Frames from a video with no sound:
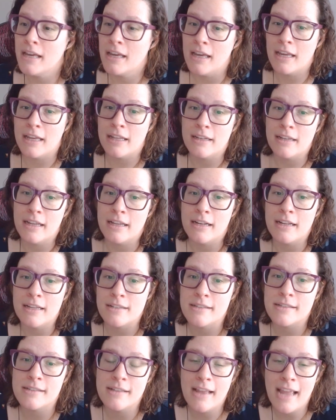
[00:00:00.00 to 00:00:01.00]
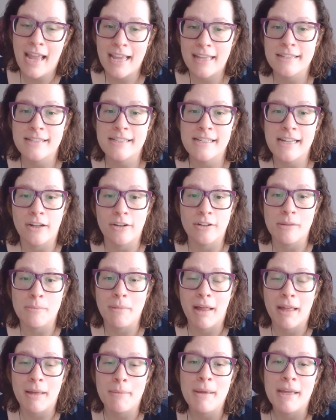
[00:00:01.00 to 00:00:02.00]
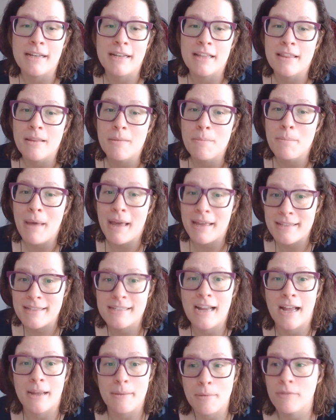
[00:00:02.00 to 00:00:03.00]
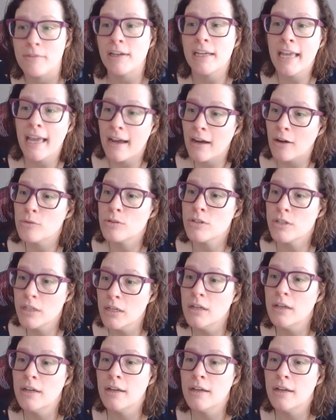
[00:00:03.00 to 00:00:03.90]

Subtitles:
It is hands down, in my opinion, the best type of account